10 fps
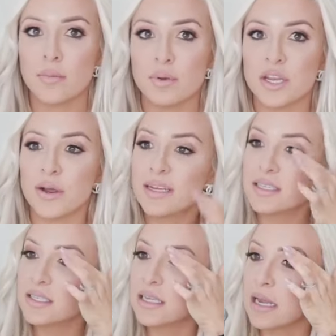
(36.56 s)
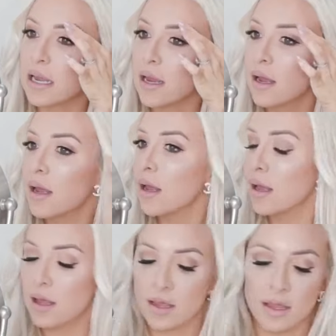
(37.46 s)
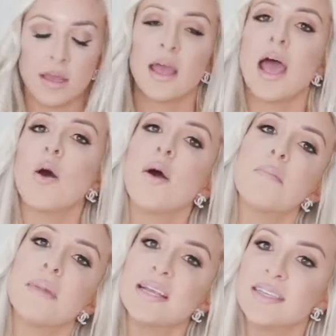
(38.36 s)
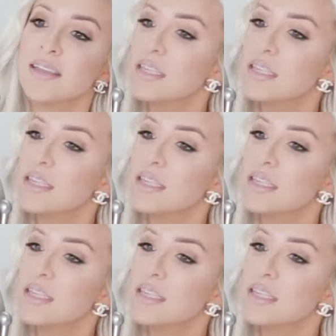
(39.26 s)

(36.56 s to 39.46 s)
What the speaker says: But do you guys see how amazing